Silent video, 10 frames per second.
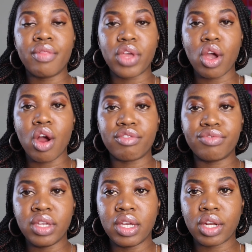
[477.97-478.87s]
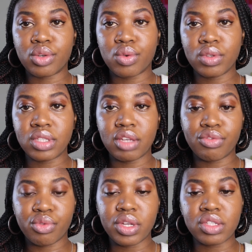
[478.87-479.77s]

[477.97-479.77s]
They are vegan and cruelty free.